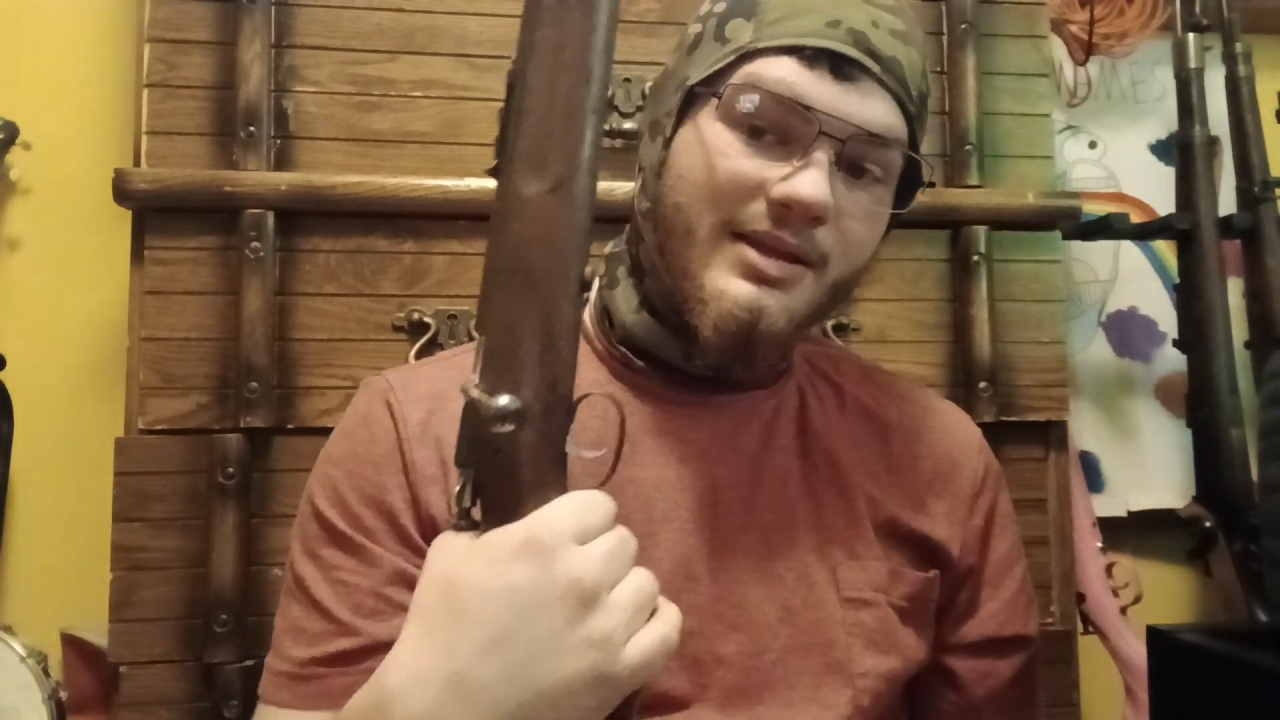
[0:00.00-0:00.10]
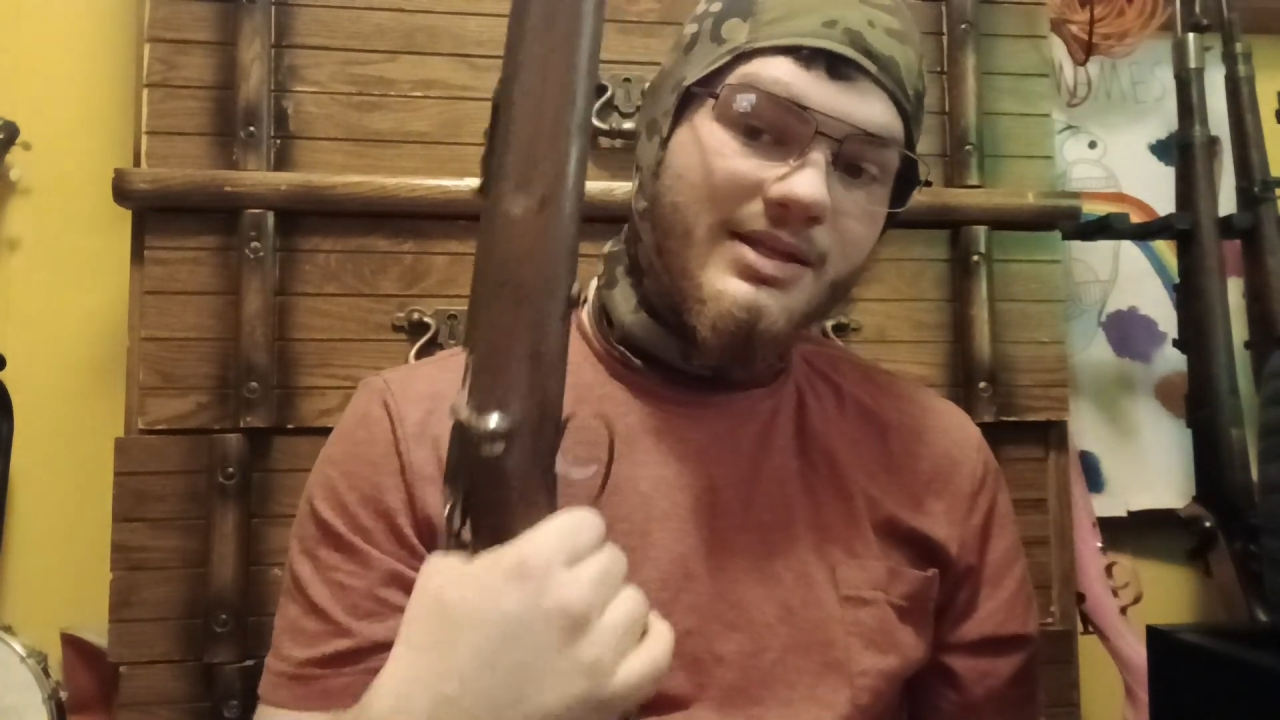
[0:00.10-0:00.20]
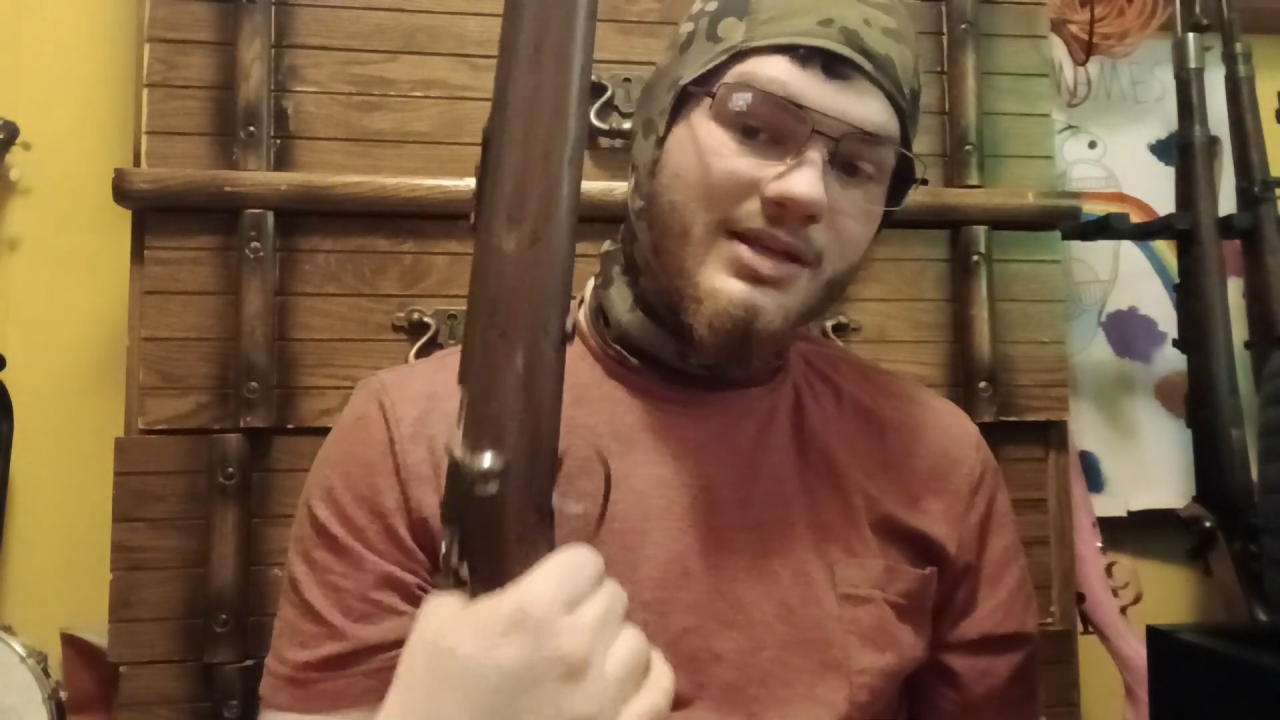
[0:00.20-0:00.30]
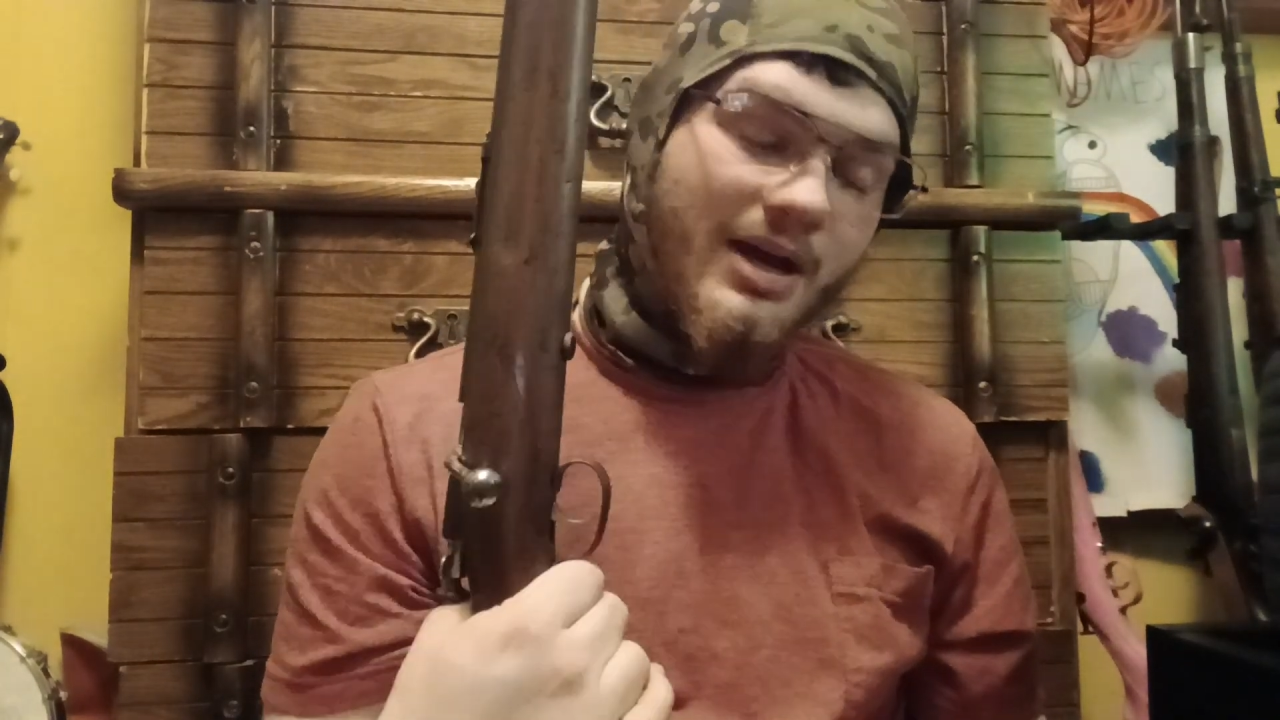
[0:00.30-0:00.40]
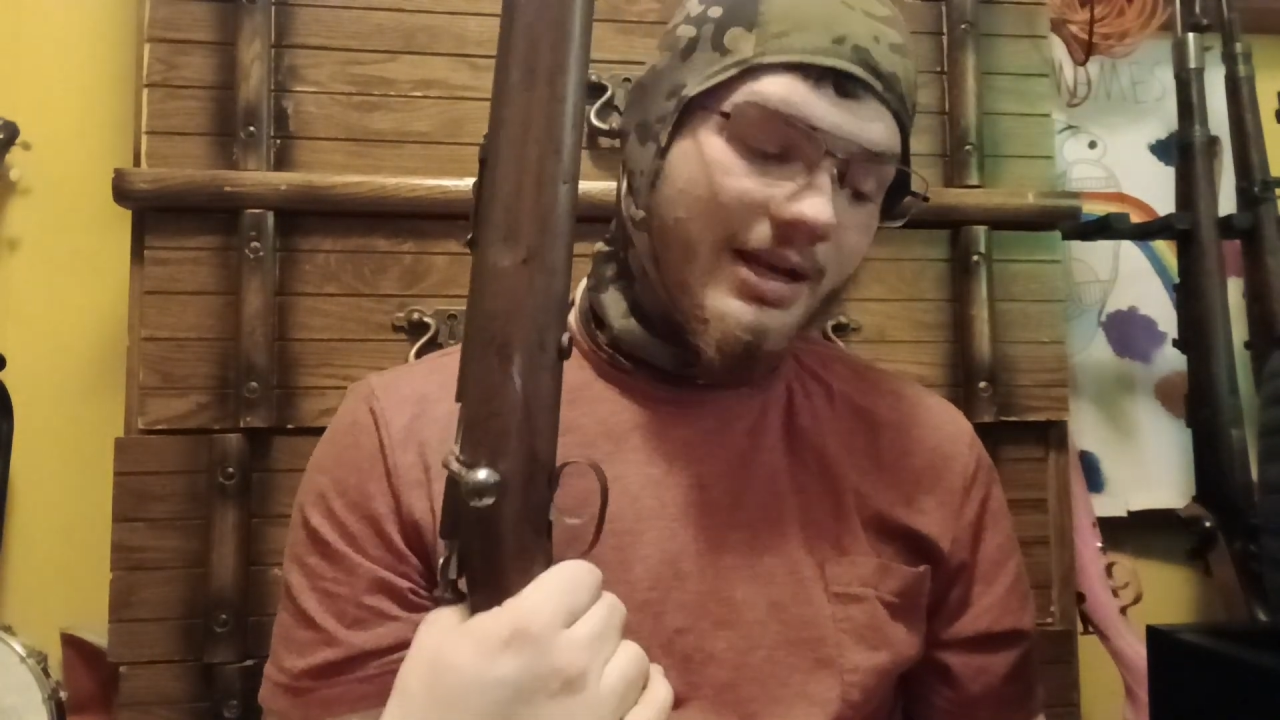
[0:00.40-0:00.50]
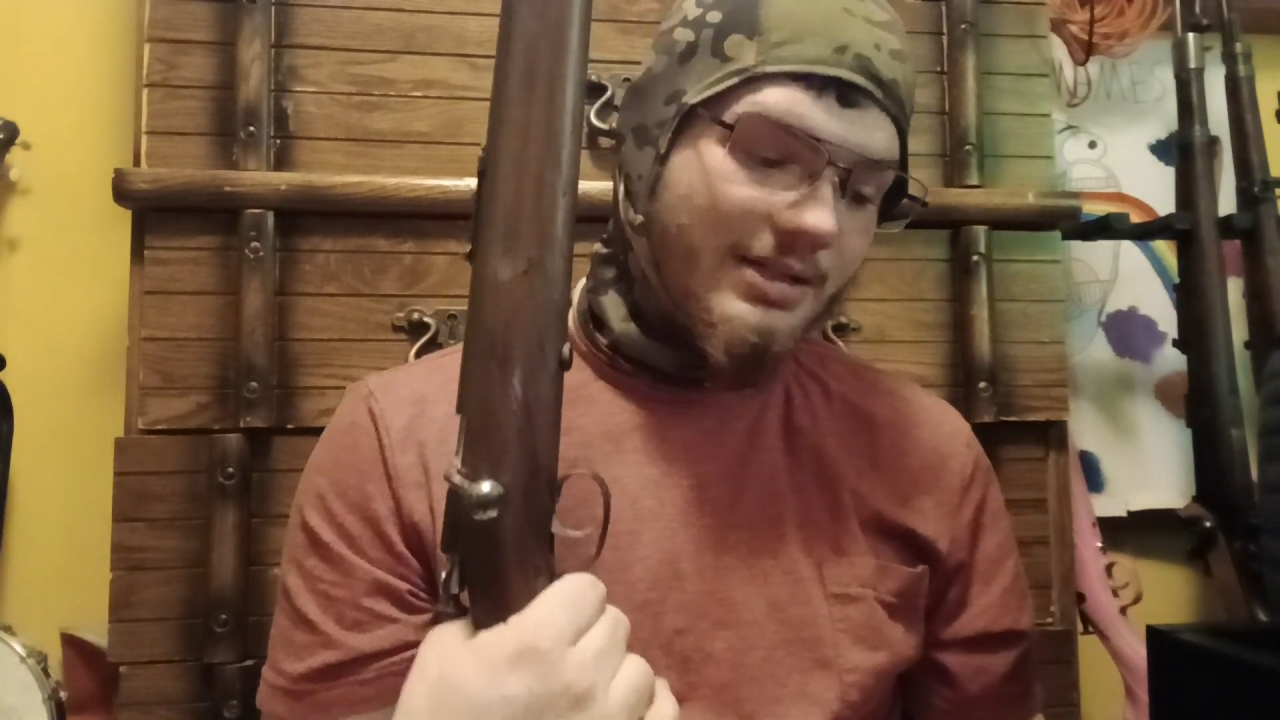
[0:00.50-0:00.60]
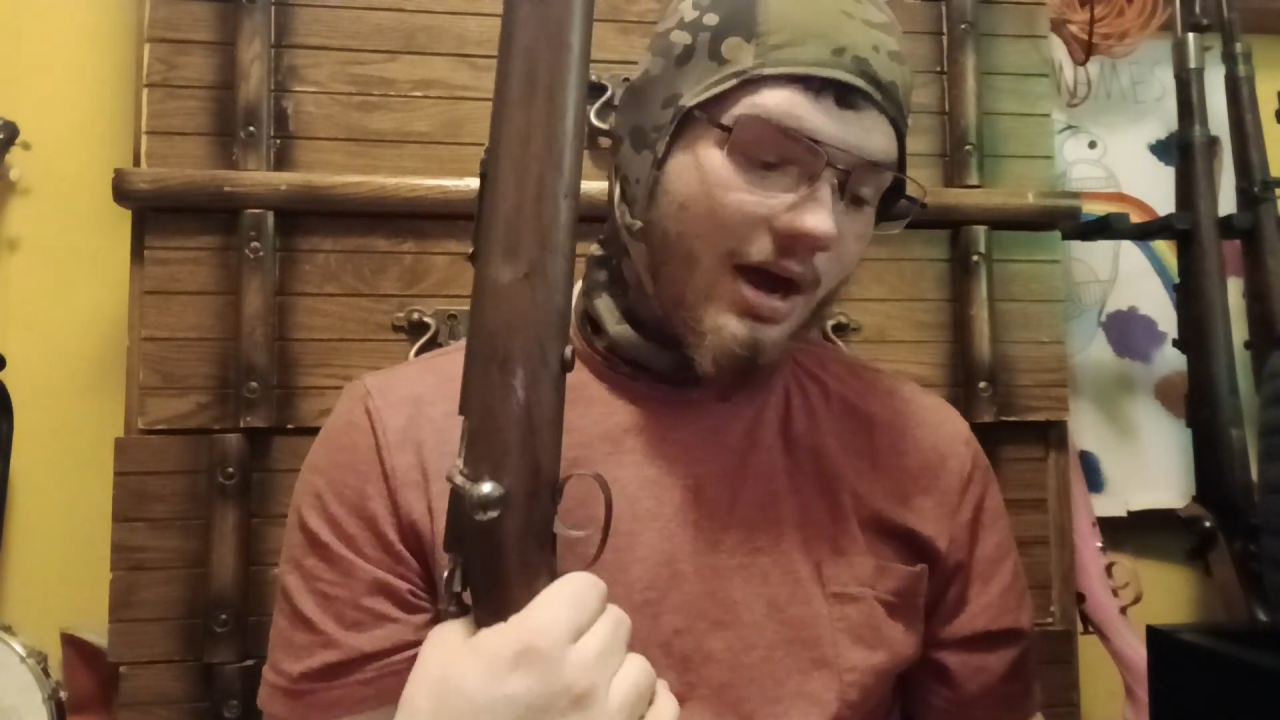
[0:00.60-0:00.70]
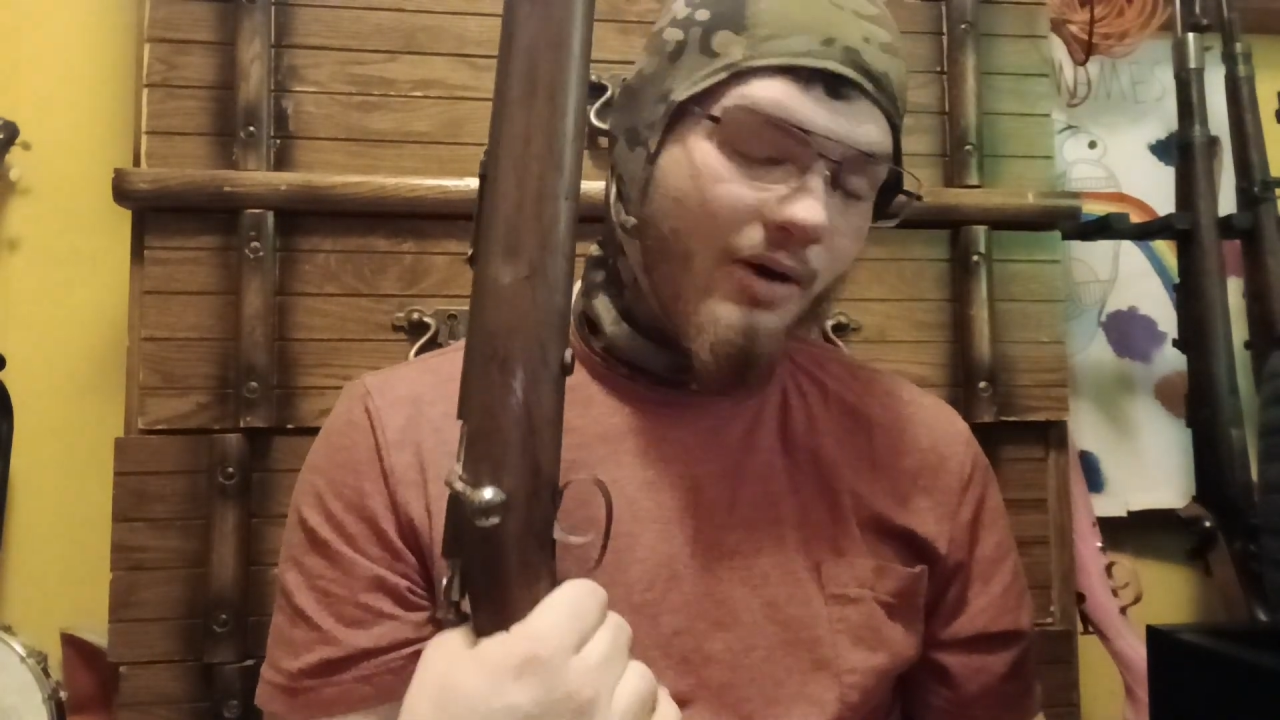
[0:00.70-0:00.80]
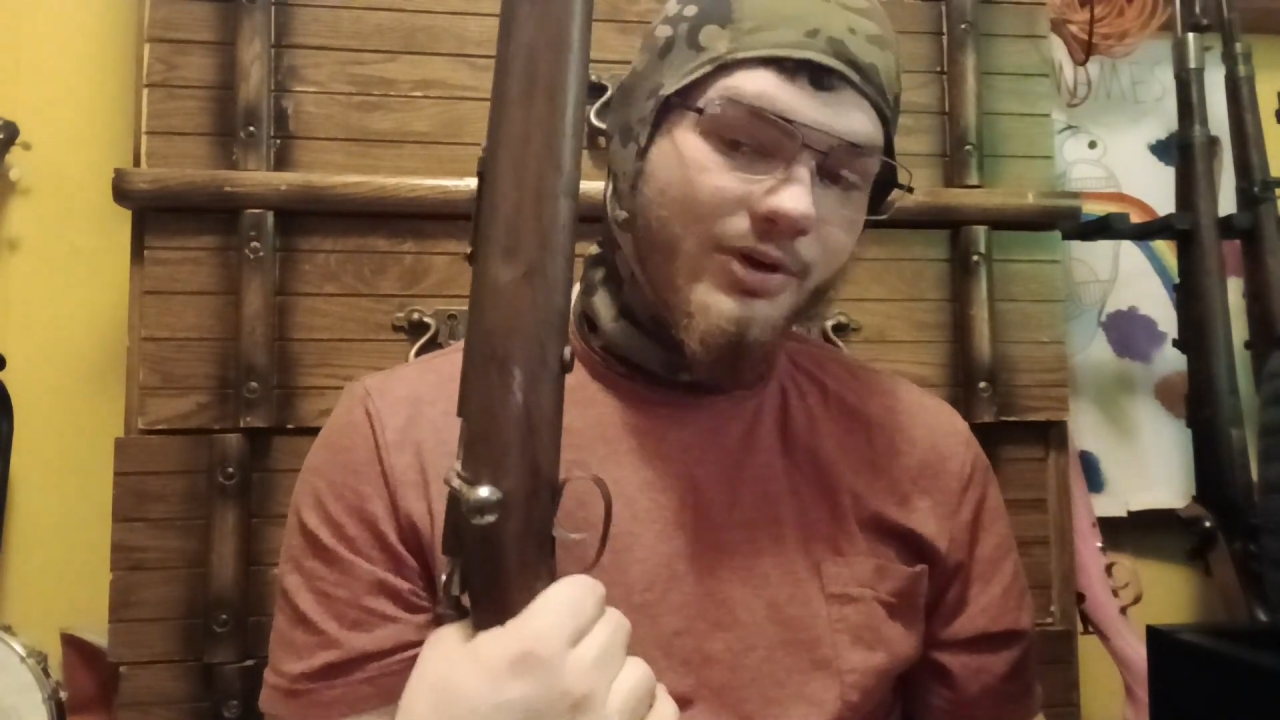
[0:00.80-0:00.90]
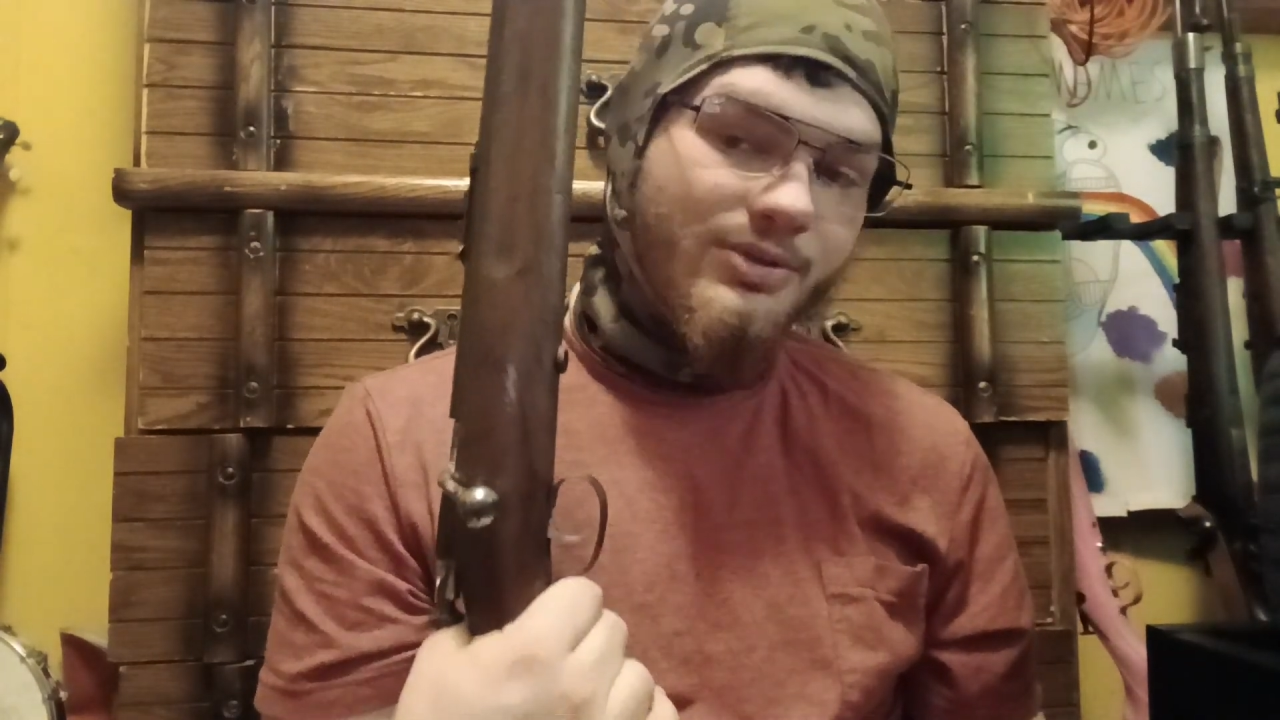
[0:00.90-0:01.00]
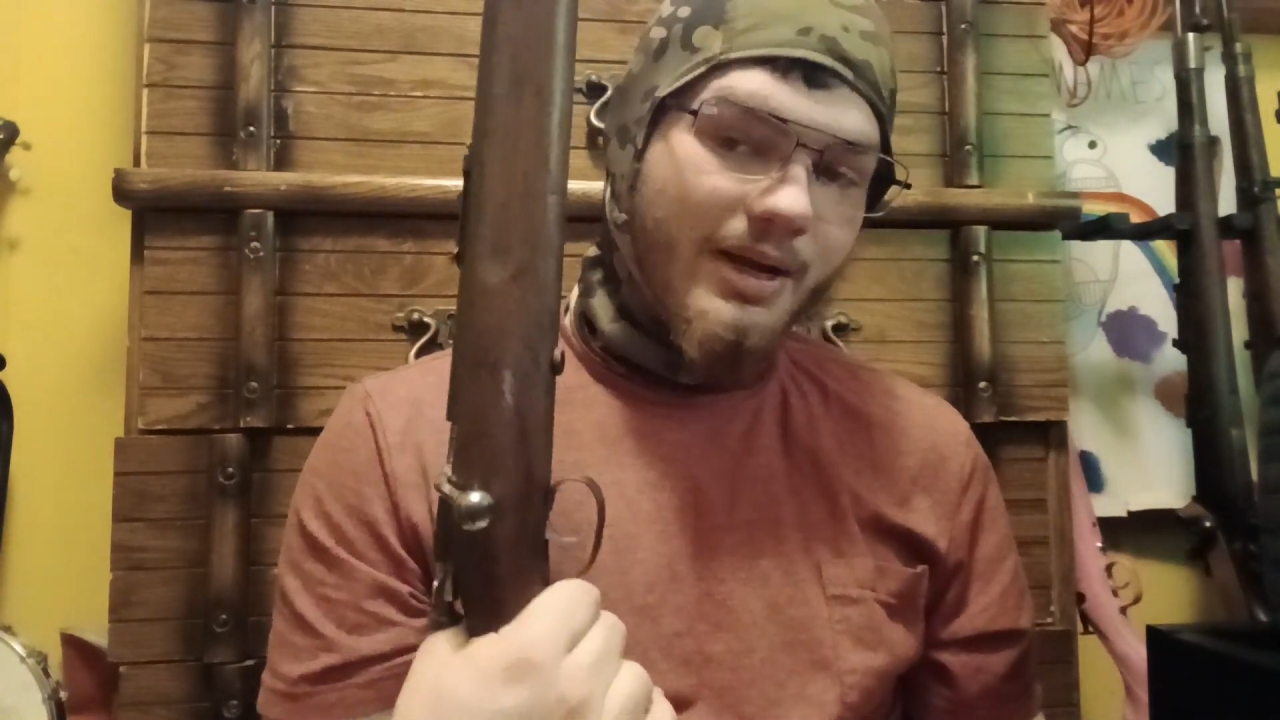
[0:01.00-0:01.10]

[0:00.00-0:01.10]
this gun has always